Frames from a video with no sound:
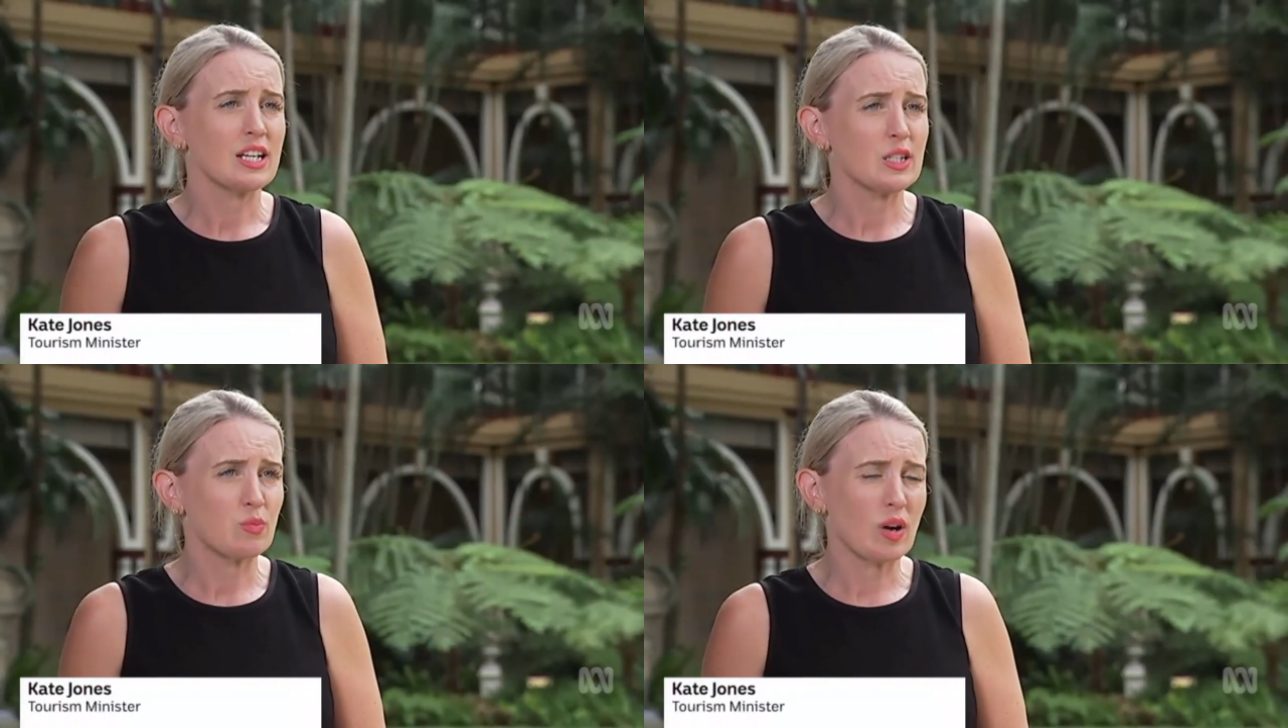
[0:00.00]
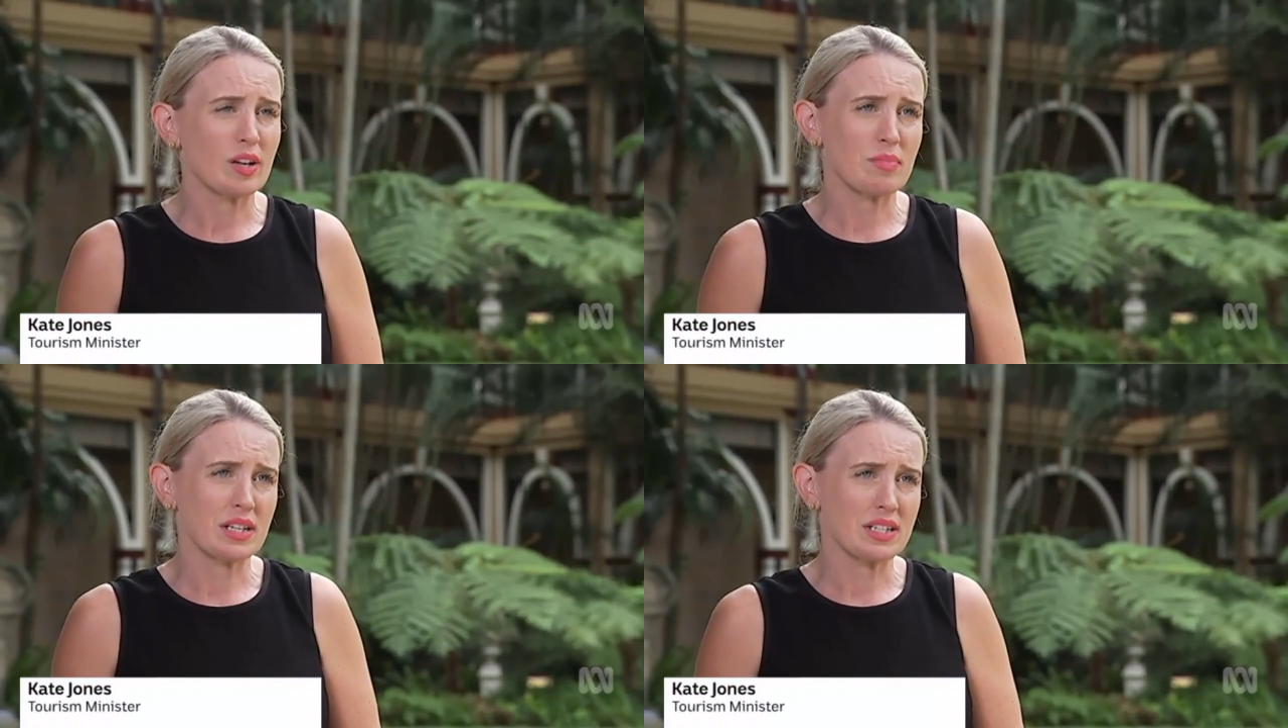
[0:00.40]
is
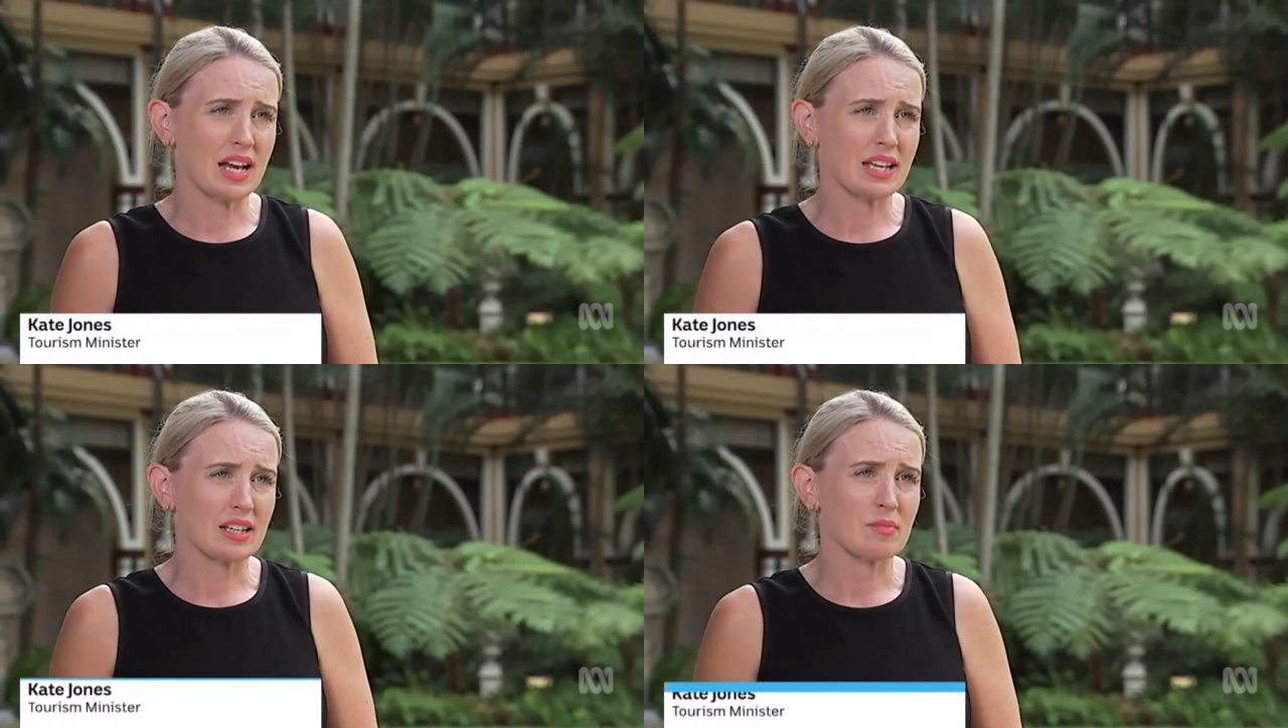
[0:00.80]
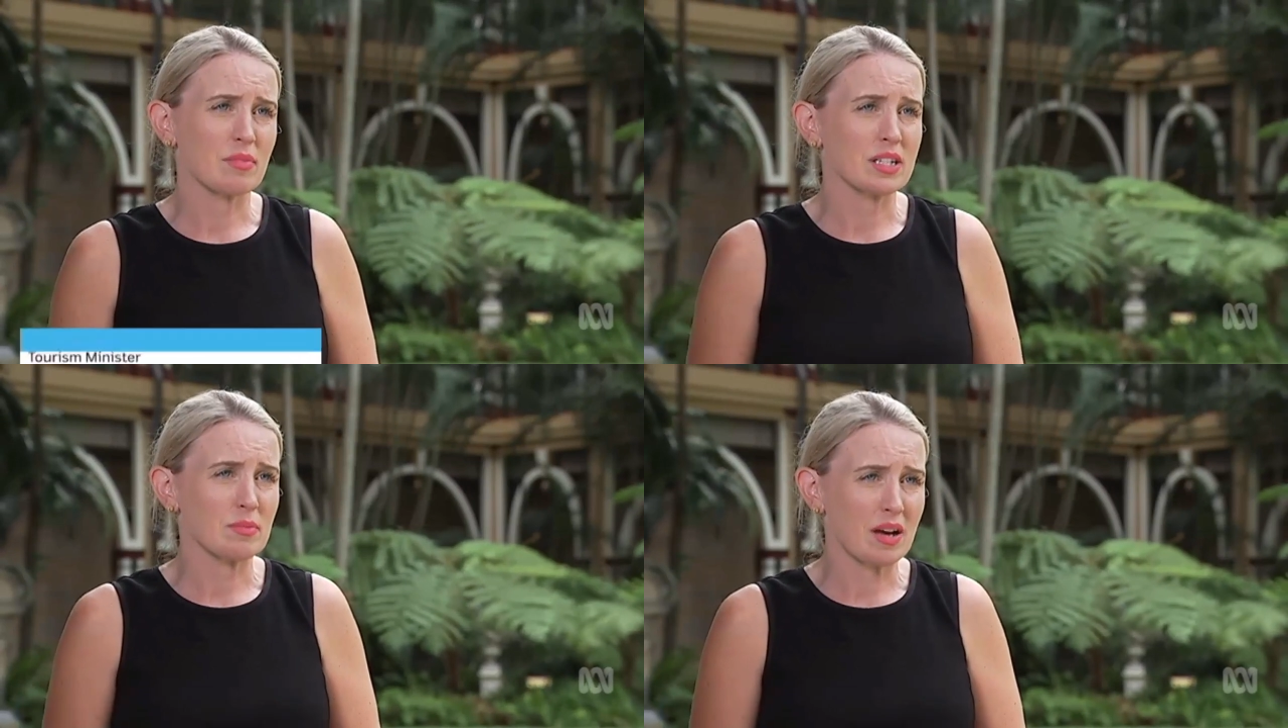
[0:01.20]
one being taken
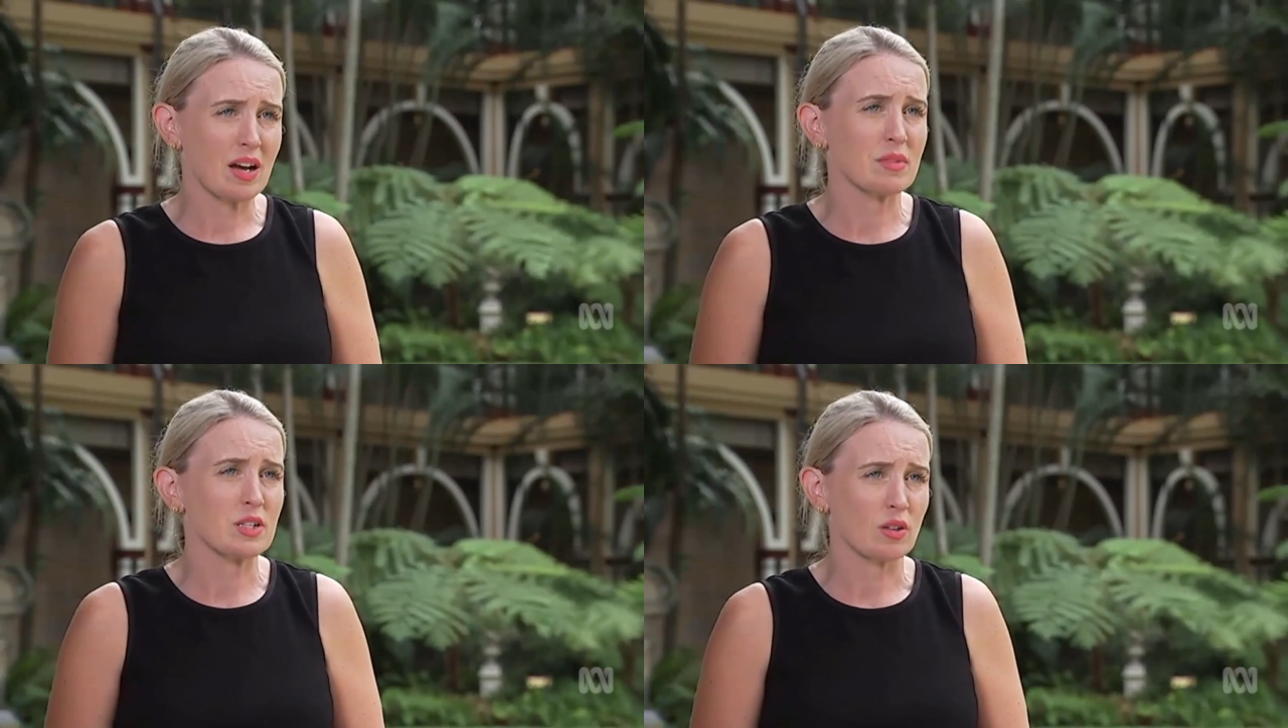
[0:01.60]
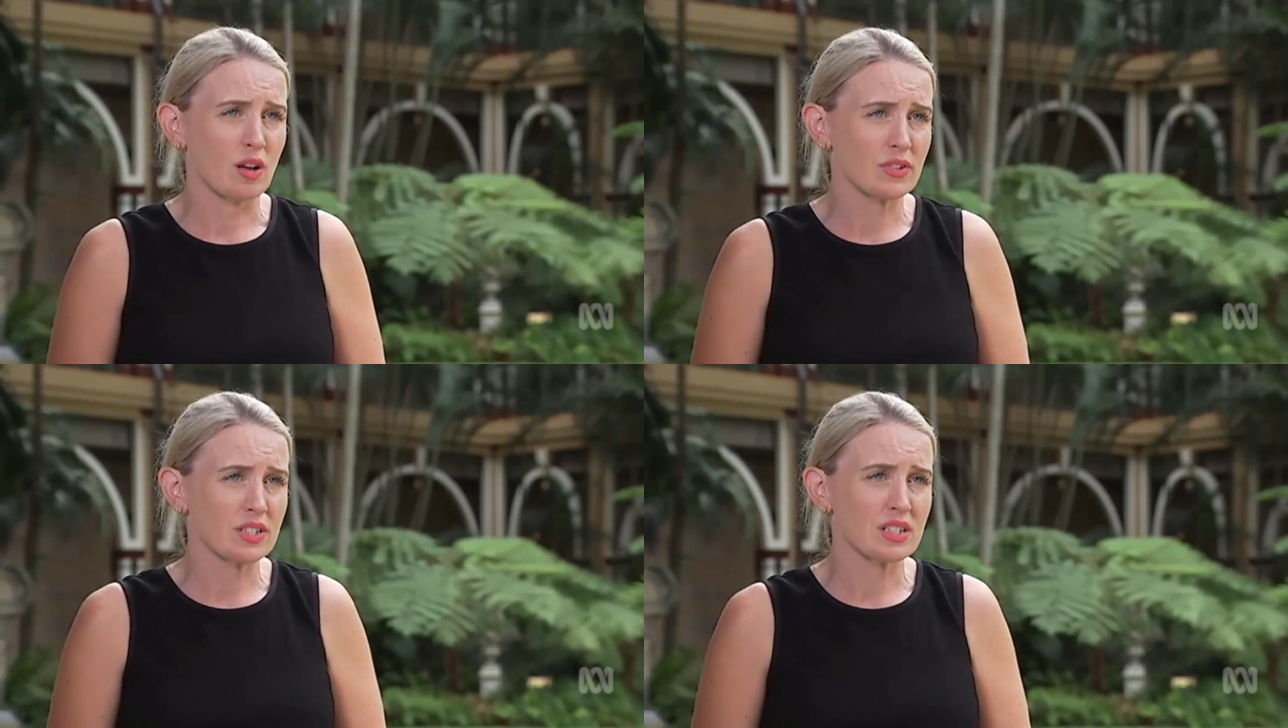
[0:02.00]
by departmental
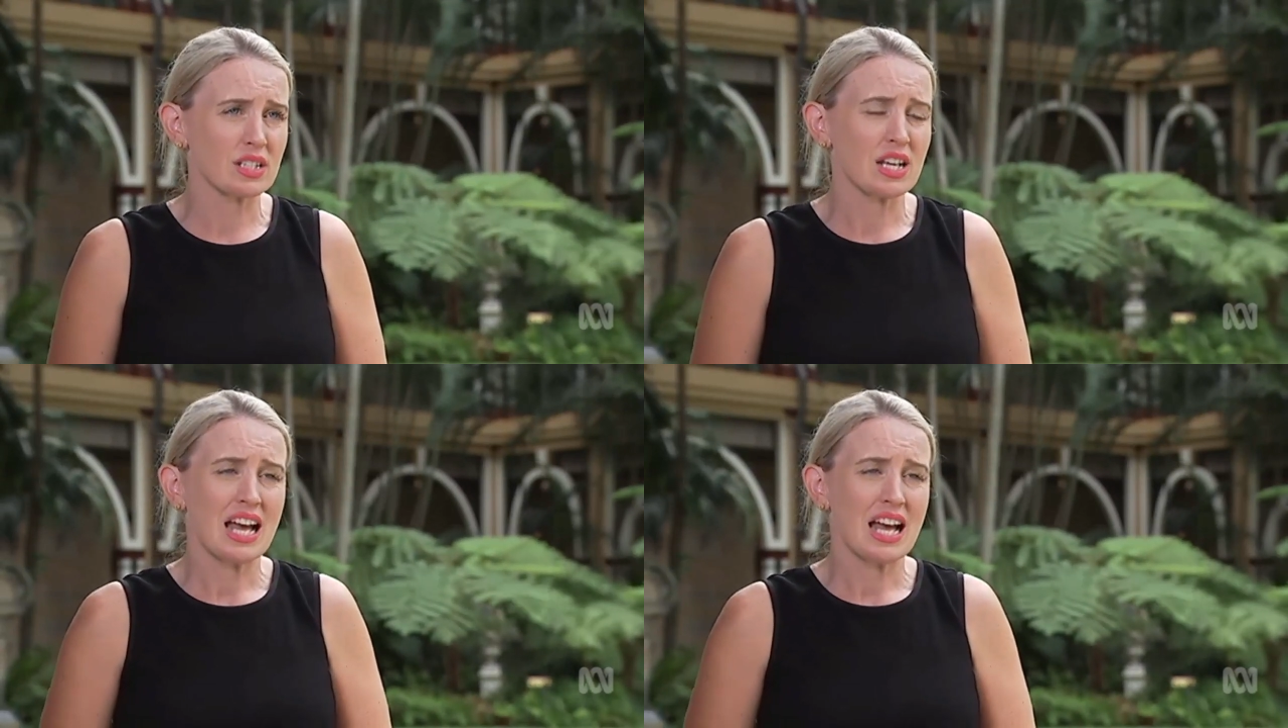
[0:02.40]
officers